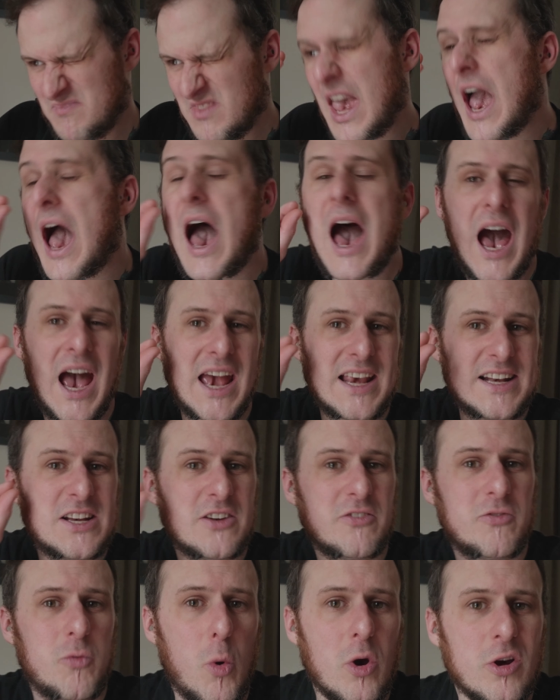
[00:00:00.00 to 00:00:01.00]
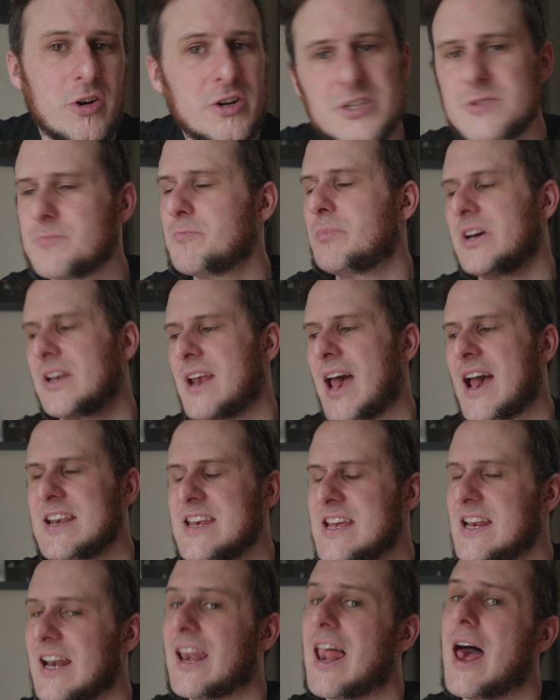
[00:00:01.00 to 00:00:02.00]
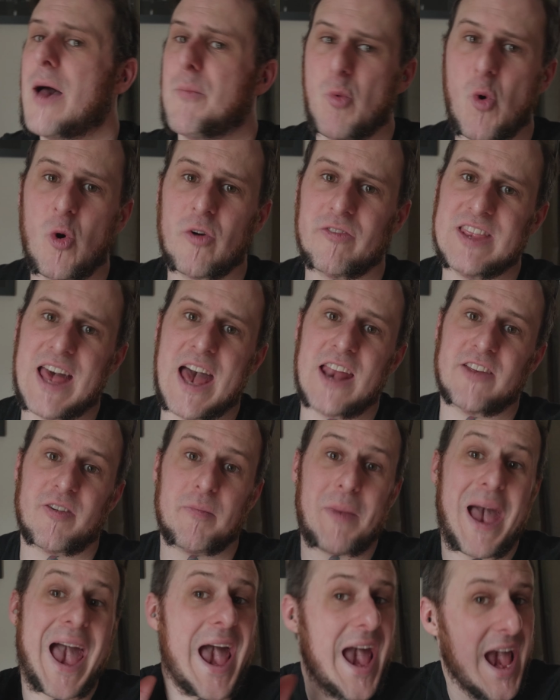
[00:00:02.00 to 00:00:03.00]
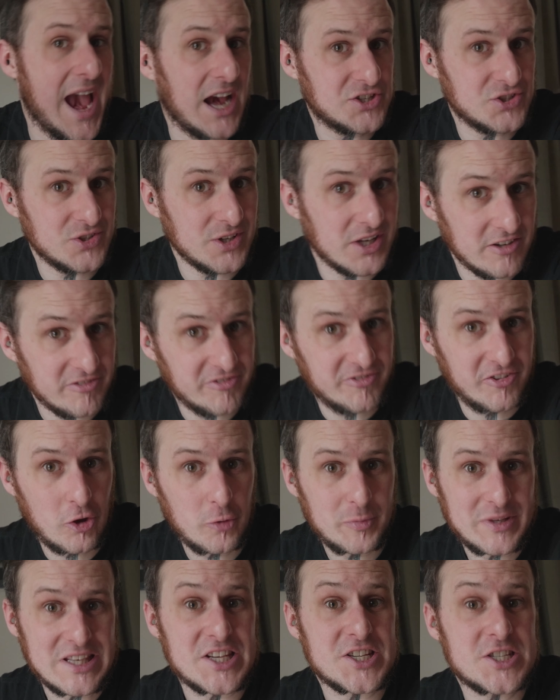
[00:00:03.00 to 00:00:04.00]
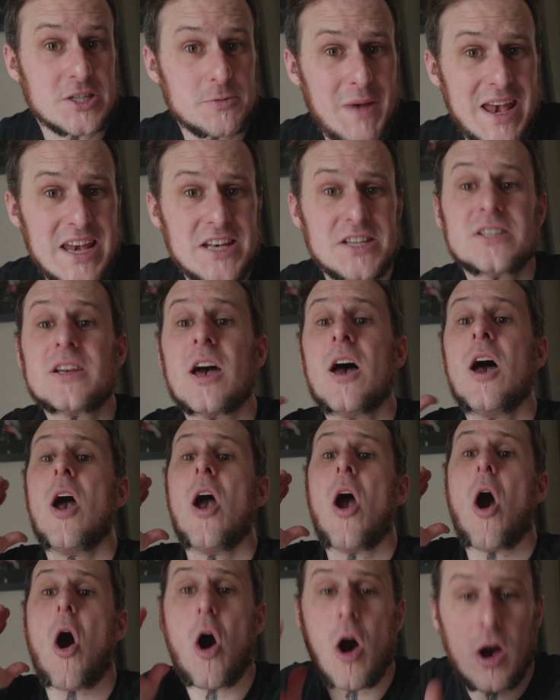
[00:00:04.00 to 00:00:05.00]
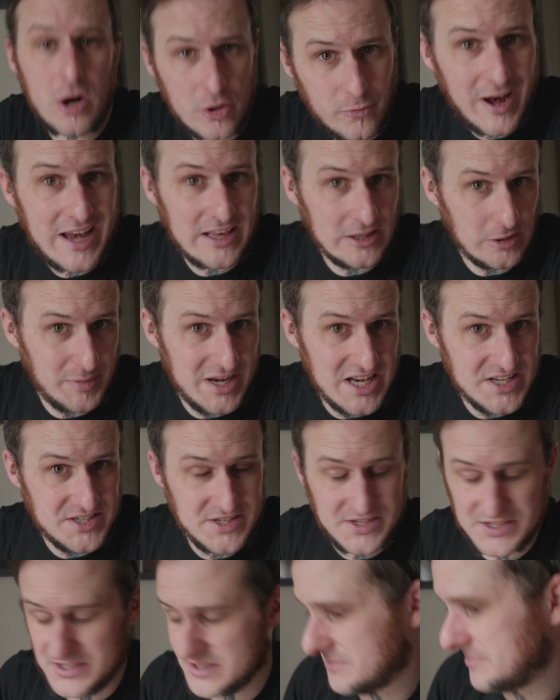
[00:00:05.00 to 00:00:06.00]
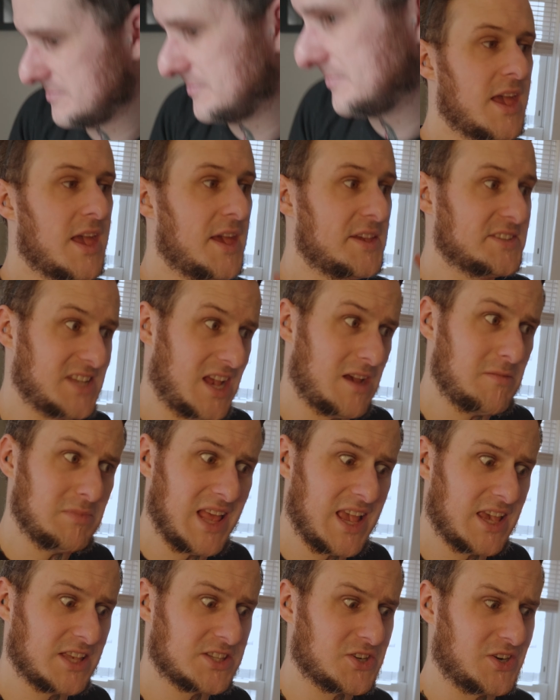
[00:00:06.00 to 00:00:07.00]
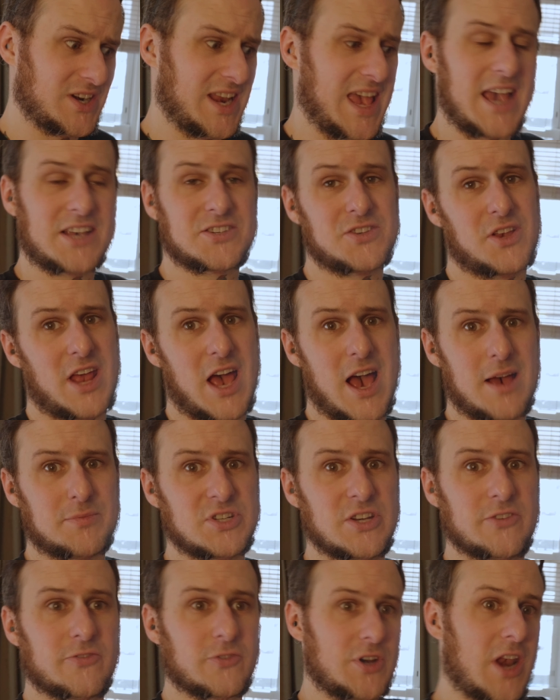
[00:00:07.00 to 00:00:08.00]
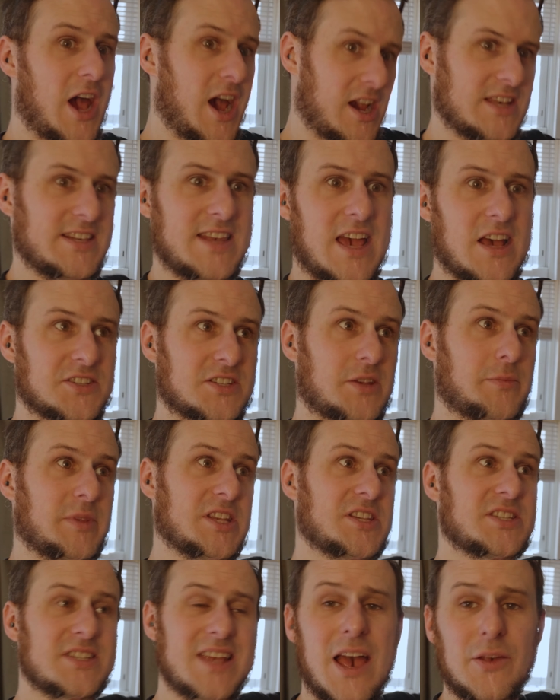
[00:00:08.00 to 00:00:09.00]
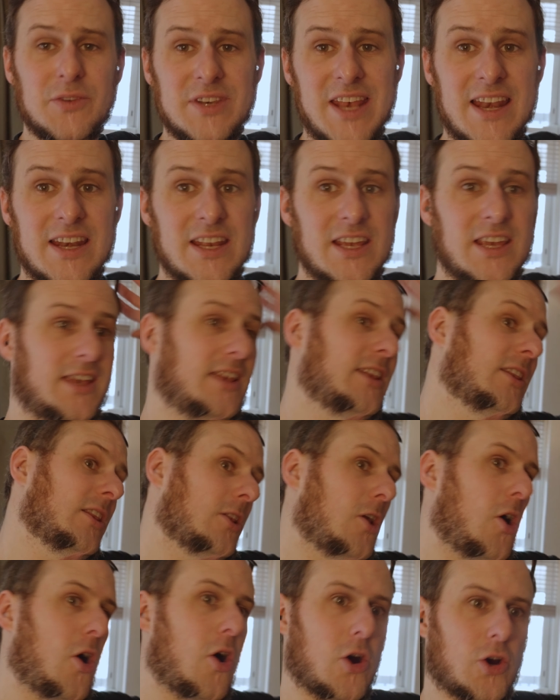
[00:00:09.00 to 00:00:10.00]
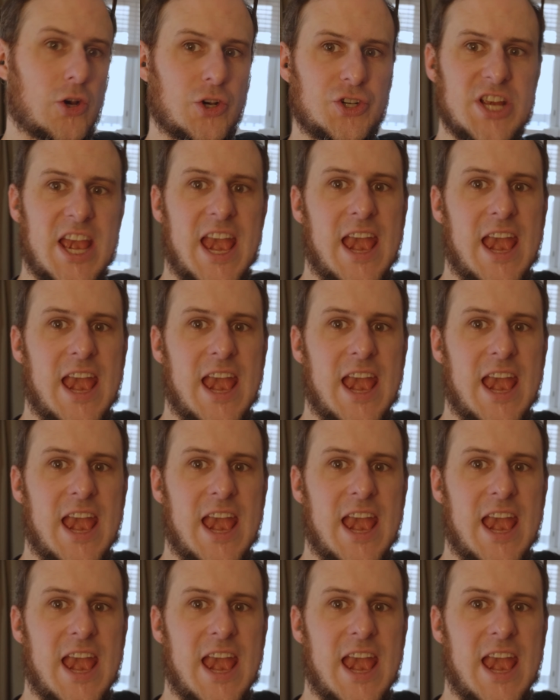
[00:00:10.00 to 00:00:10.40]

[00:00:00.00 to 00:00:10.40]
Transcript: kind of works, but I need a lot more than that if I'm actually gonna film in this space on a regular basis. Sound blankets are an excellent option for knocking down some of the sound deadening in large